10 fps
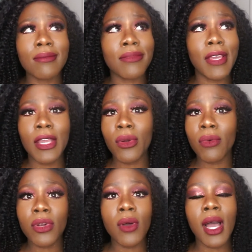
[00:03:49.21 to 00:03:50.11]
fake or
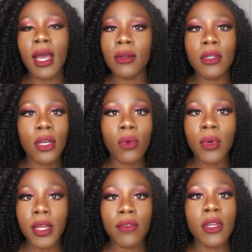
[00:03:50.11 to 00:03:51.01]
real, I don't know,
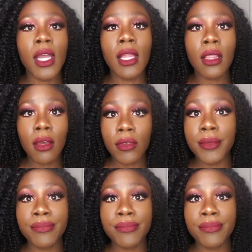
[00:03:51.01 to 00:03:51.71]
whatever, I love it.